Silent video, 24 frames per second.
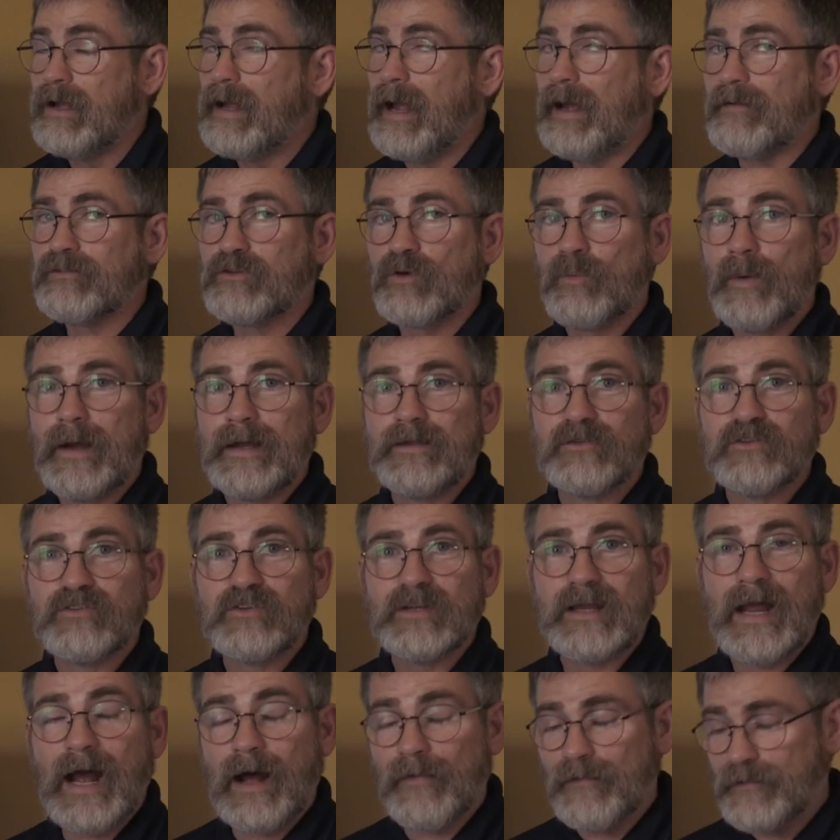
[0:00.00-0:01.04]
Have to wait and
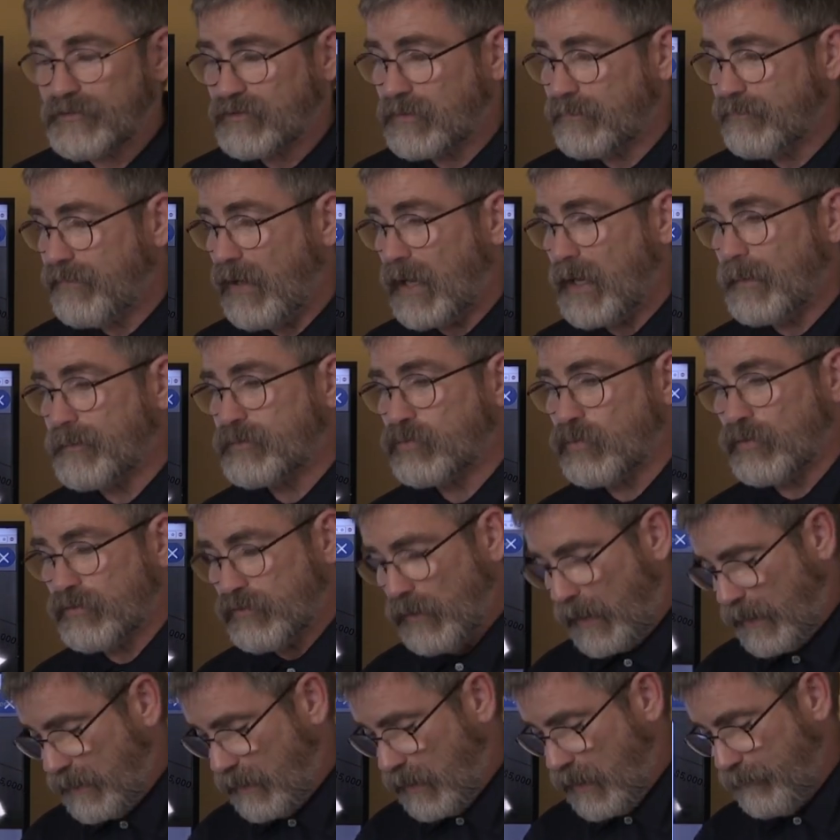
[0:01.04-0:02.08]
see how this develops. We'll
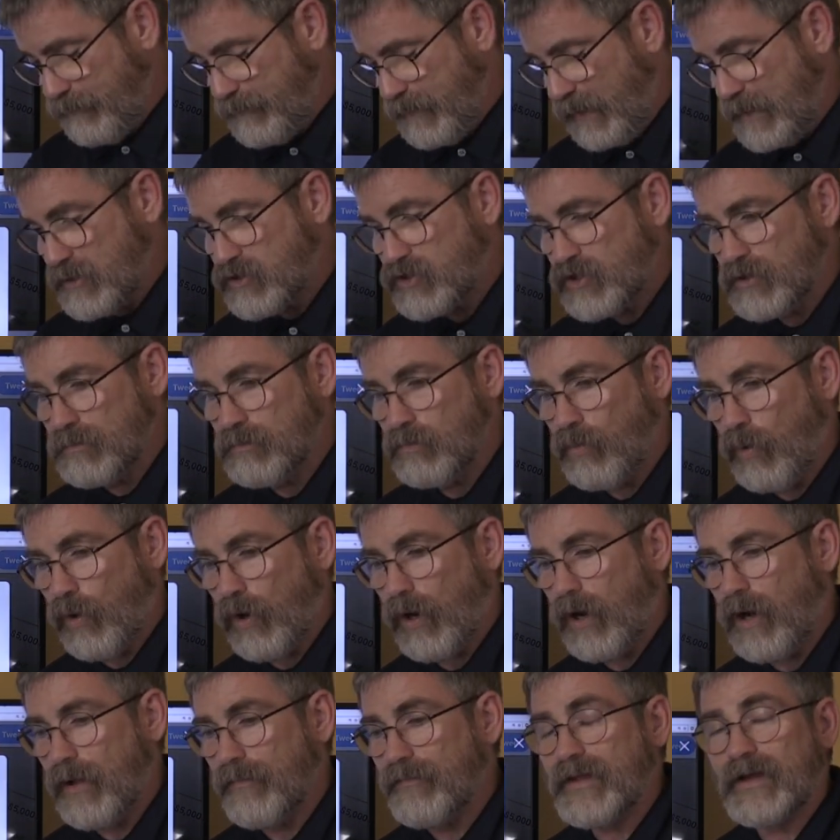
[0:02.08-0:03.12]
try to update you
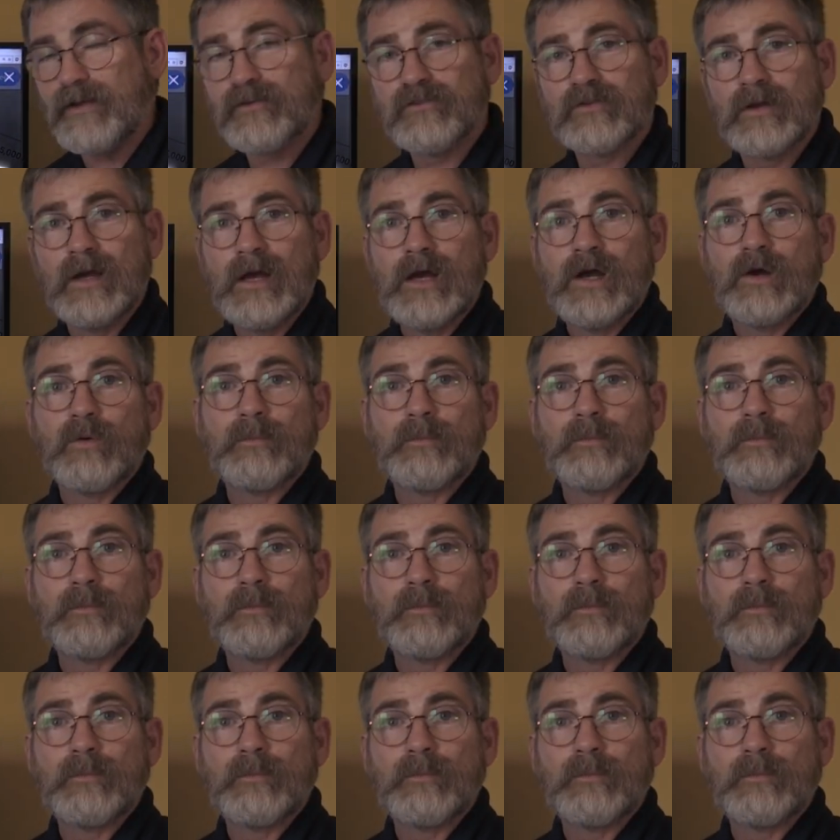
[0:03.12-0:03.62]
more on this.